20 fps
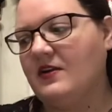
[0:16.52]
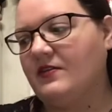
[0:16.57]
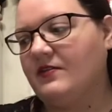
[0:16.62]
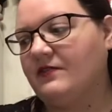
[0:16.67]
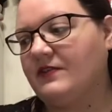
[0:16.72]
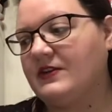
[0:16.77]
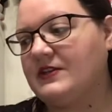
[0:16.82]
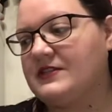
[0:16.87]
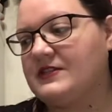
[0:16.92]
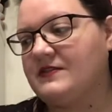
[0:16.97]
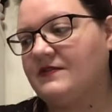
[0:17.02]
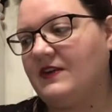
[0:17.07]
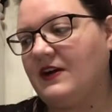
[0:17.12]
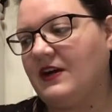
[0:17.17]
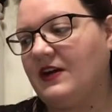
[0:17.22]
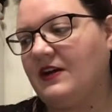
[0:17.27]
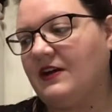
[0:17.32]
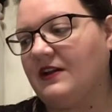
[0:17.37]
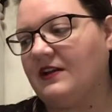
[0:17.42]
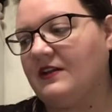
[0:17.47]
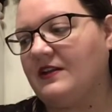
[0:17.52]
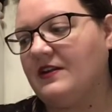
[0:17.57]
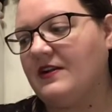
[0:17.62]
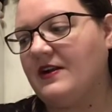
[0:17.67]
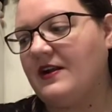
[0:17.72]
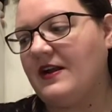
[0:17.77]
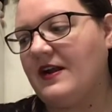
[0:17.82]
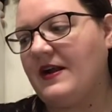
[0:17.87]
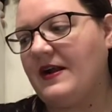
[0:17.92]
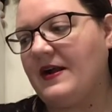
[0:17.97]
first of all,
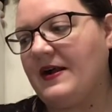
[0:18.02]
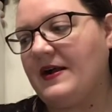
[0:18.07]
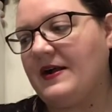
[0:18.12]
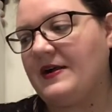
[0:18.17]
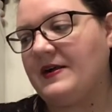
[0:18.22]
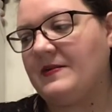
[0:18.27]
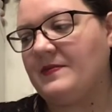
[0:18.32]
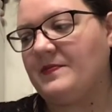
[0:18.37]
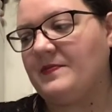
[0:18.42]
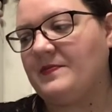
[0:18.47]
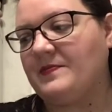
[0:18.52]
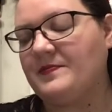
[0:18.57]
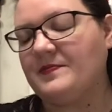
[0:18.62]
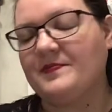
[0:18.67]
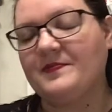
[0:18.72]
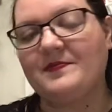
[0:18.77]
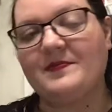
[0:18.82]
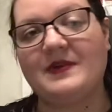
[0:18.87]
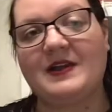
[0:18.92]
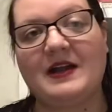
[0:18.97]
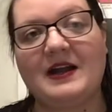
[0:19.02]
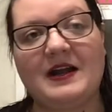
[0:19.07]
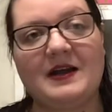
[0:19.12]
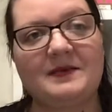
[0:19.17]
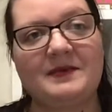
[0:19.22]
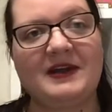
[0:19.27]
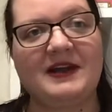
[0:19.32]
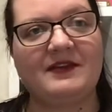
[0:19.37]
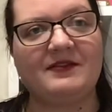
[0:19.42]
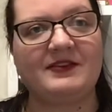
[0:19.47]
I'm
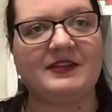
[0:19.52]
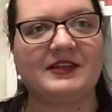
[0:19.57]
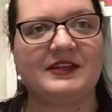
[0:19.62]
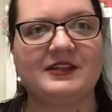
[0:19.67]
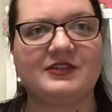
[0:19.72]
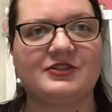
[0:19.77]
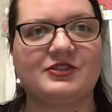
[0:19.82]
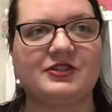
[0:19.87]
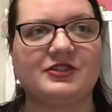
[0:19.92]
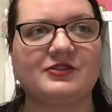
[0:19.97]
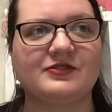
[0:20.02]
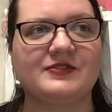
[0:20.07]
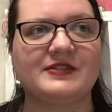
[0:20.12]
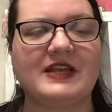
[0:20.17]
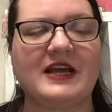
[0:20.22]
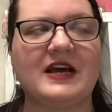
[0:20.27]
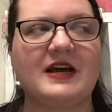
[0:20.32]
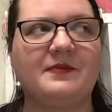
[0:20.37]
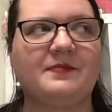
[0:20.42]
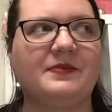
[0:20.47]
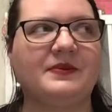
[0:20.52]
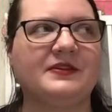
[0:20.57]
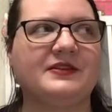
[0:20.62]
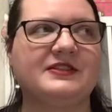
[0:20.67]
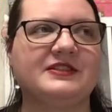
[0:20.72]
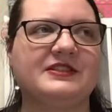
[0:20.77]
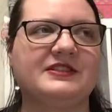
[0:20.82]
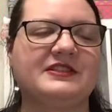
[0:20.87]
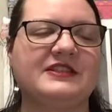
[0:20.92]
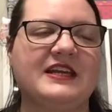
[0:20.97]
having issues
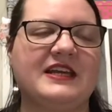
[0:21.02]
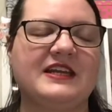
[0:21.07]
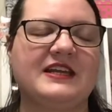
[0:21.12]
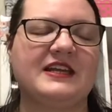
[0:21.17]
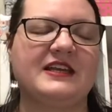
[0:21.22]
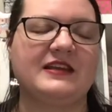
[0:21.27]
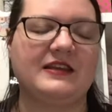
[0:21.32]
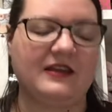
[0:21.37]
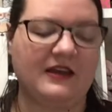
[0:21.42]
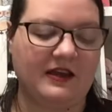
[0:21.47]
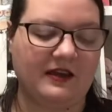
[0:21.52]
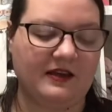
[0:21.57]
uploading